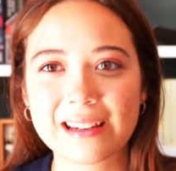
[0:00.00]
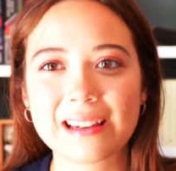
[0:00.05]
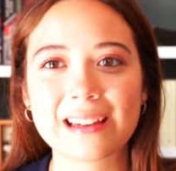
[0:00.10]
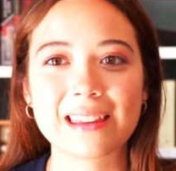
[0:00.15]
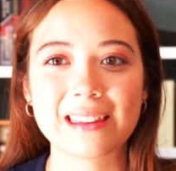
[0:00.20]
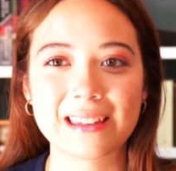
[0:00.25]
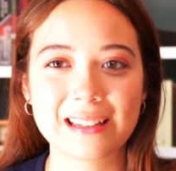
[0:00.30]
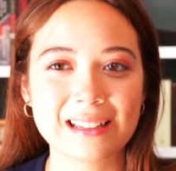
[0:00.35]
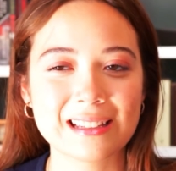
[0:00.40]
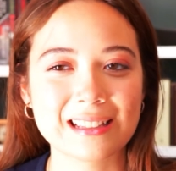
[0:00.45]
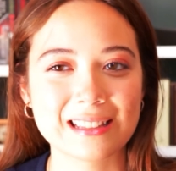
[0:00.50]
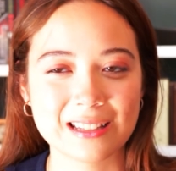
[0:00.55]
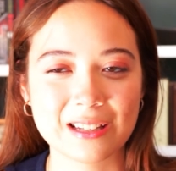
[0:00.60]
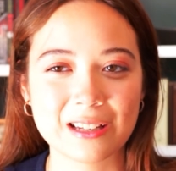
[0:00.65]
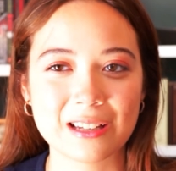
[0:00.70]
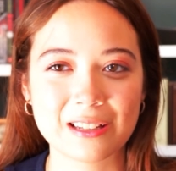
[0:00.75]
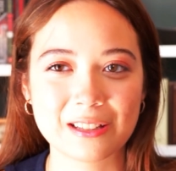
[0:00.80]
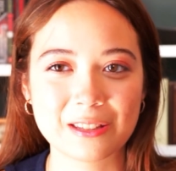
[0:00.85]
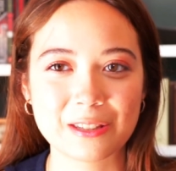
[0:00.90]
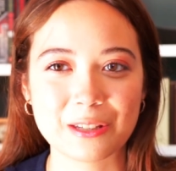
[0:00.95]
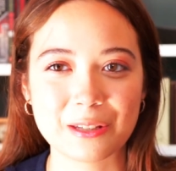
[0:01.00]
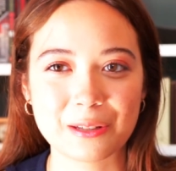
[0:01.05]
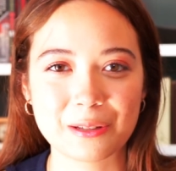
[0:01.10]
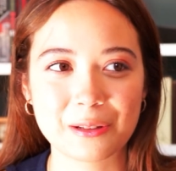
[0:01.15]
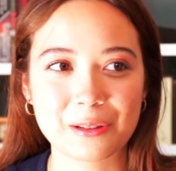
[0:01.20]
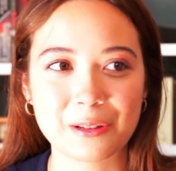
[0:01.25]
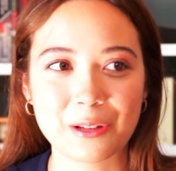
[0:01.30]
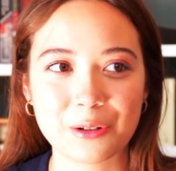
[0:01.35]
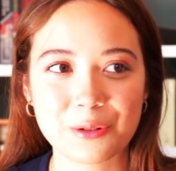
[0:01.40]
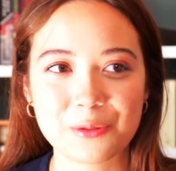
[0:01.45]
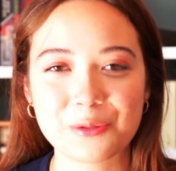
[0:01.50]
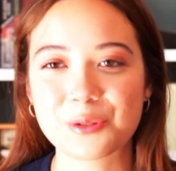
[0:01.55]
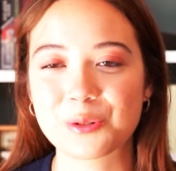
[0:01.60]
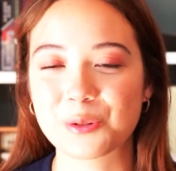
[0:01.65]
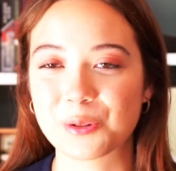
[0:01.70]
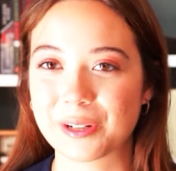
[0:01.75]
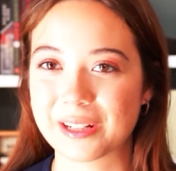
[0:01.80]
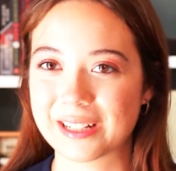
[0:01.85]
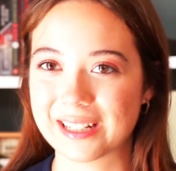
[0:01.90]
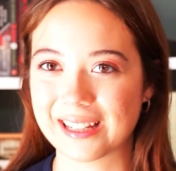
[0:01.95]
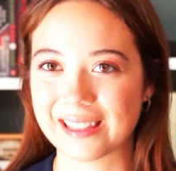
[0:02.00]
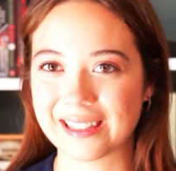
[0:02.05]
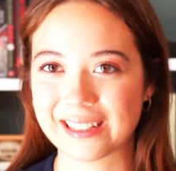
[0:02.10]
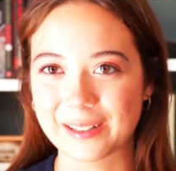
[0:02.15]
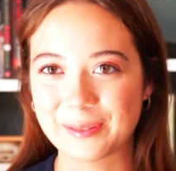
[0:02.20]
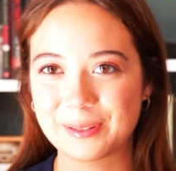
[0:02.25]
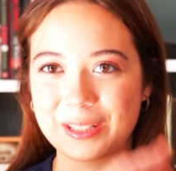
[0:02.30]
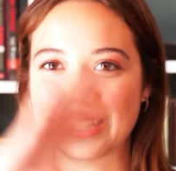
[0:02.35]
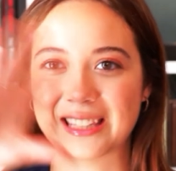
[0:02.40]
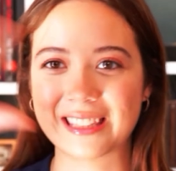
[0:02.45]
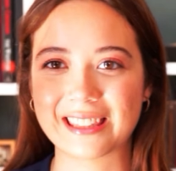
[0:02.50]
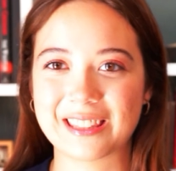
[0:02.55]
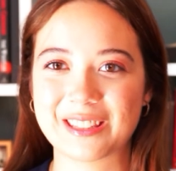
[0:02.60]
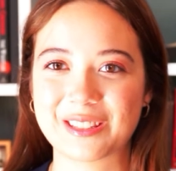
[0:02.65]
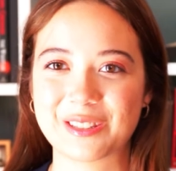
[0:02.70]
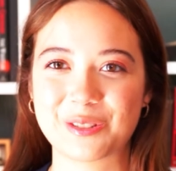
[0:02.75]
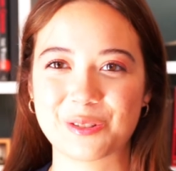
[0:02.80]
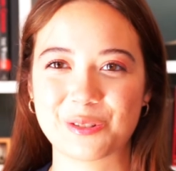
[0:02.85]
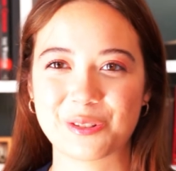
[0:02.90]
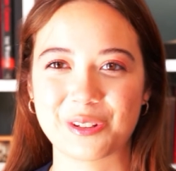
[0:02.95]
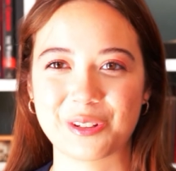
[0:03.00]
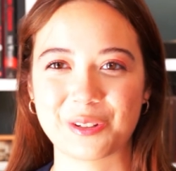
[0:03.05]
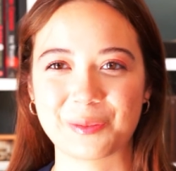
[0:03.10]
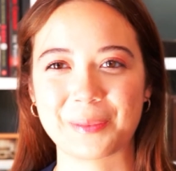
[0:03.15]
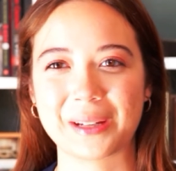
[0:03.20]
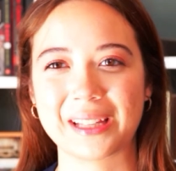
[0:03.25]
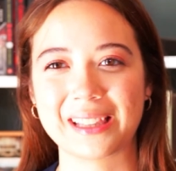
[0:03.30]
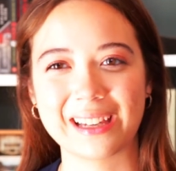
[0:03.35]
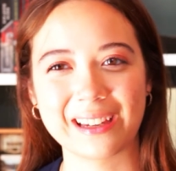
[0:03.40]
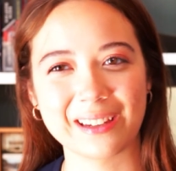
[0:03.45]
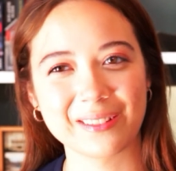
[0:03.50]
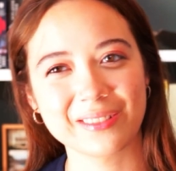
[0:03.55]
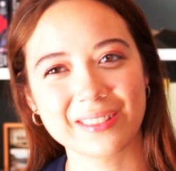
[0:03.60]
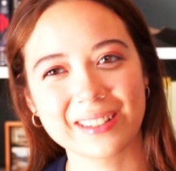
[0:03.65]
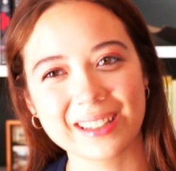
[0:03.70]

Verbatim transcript: I think it's a it's a lot of storytelling. I'm telling the story of my life.